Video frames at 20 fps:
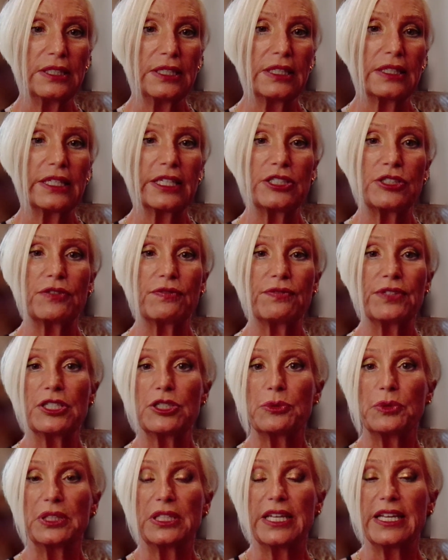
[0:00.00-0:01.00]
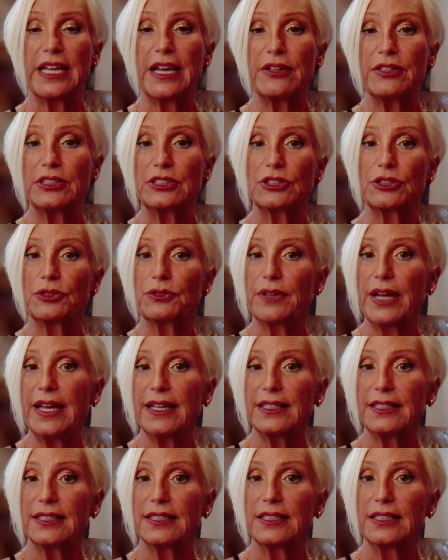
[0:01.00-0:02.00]
that your visual layout is
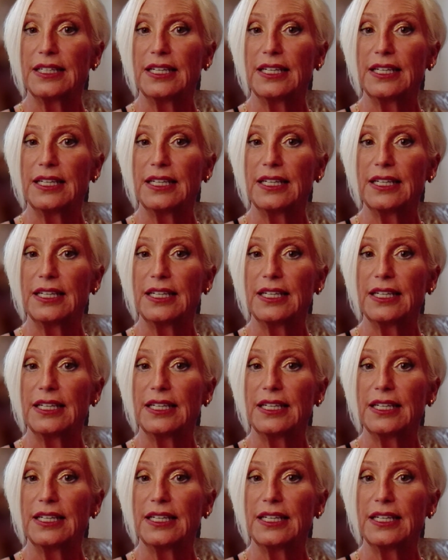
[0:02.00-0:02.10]
correct,